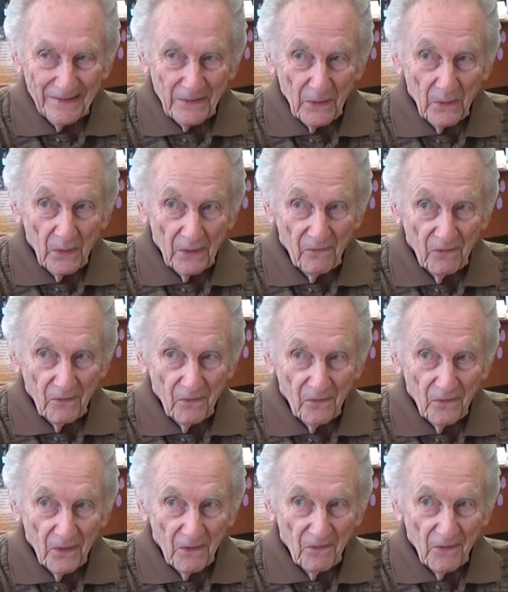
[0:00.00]
So we're,
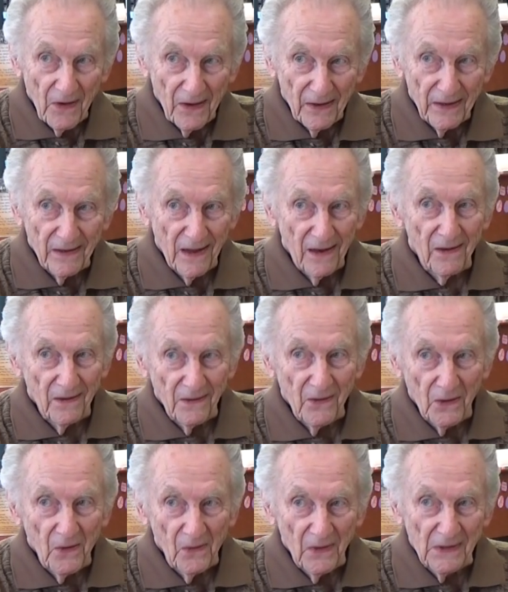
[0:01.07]
we're flying now
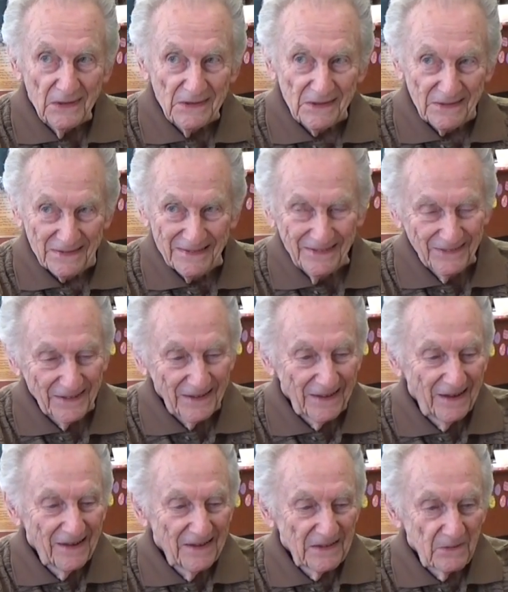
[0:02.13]
on no engines, mm-hmm.
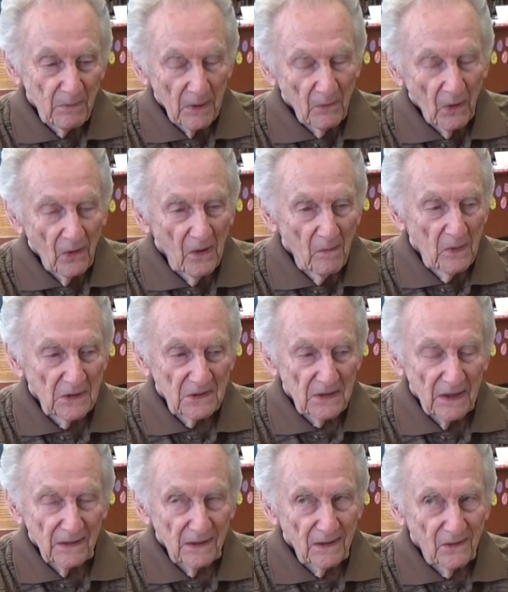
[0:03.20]
right? But we're almost
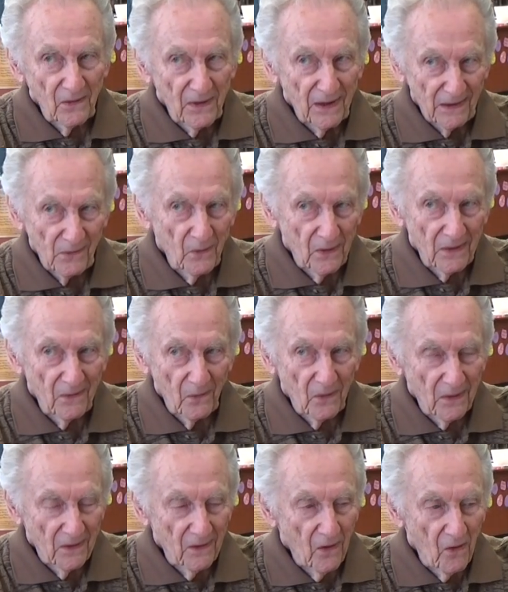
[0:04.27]
on the ground. We're,
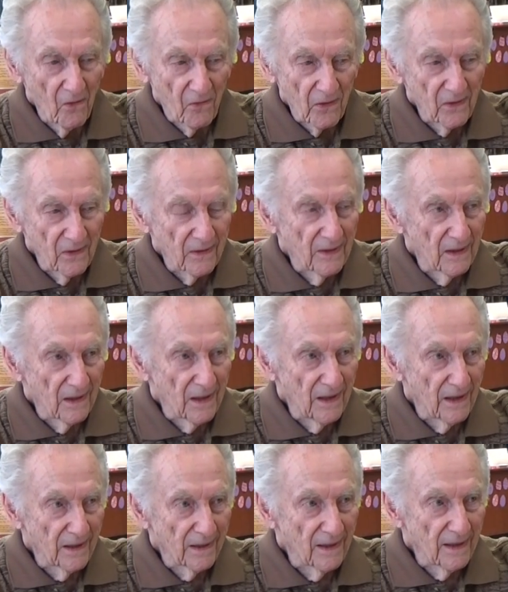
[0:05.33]
we're over the
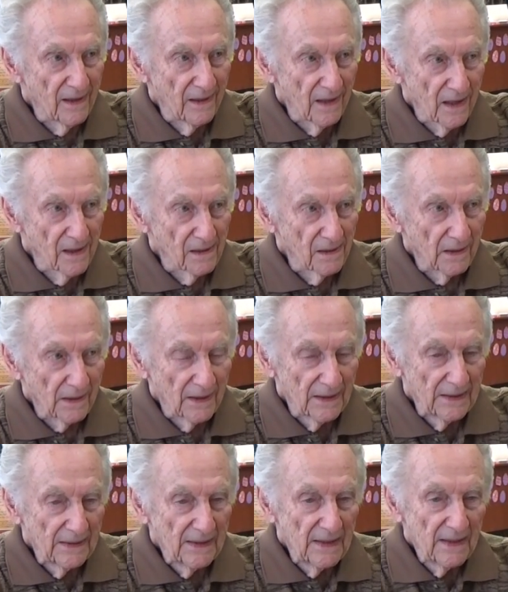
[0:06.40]
land in England.
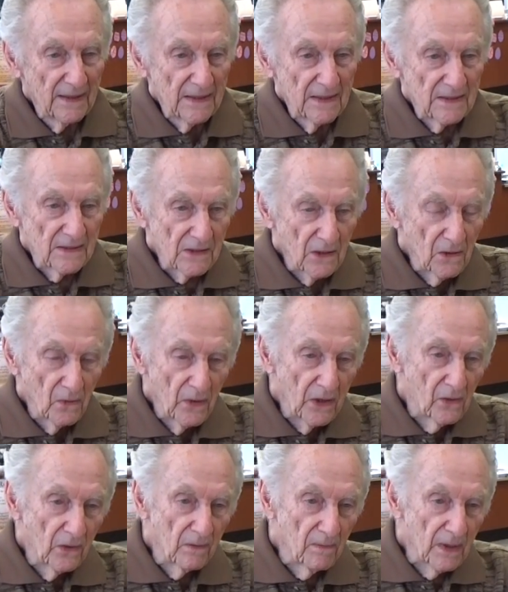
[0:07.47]
So we
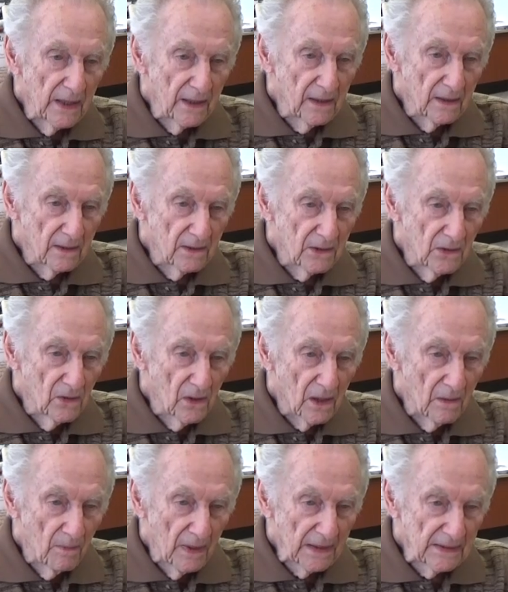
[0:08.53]
couldn't make it to
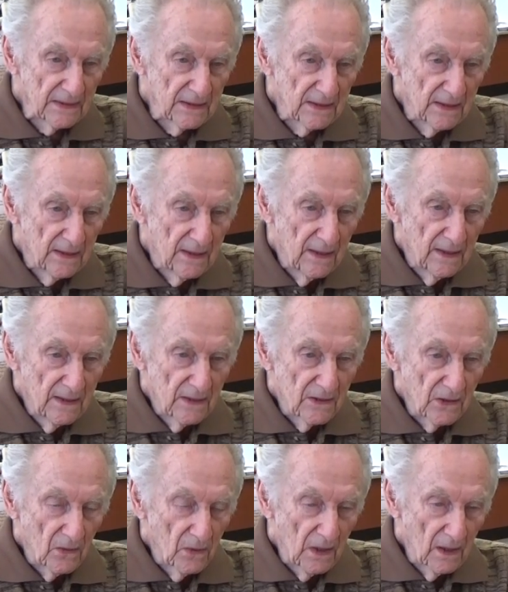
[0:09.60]
our base.
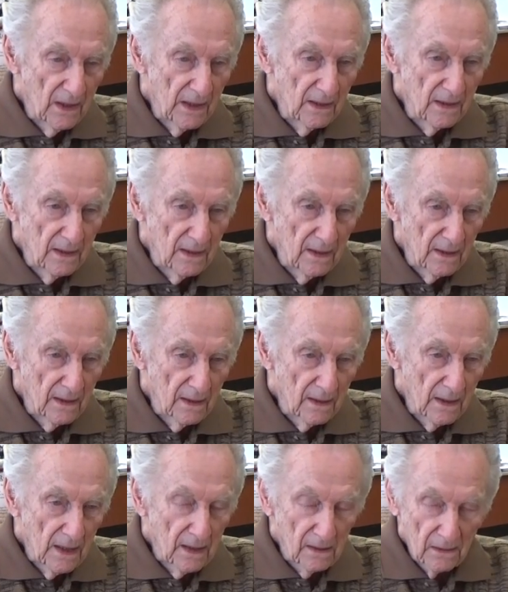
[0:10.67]
So we landed in
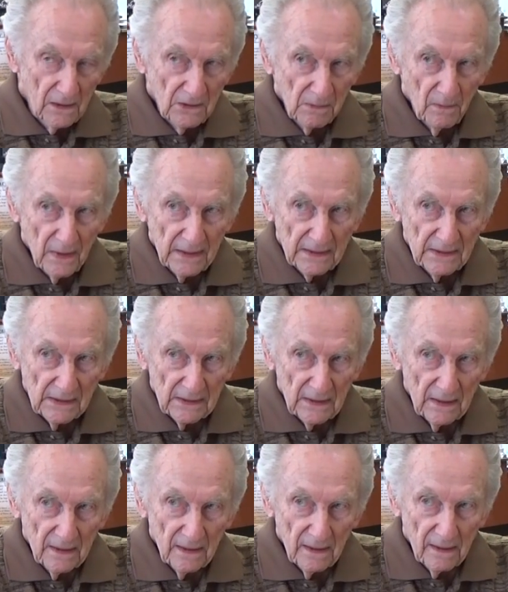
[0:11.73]
an English base
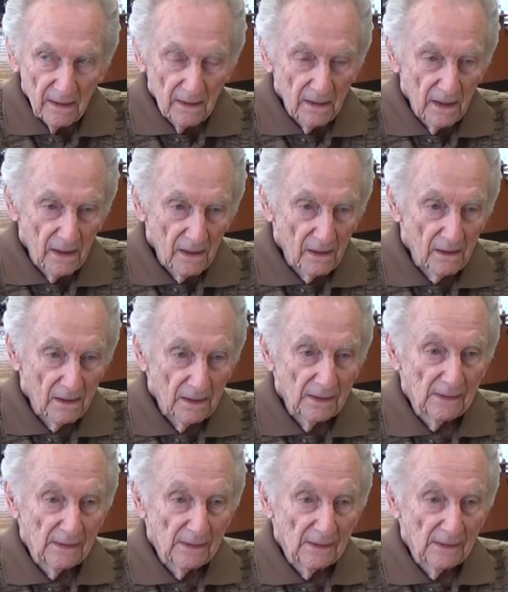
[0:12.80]
mm-hmm. in here.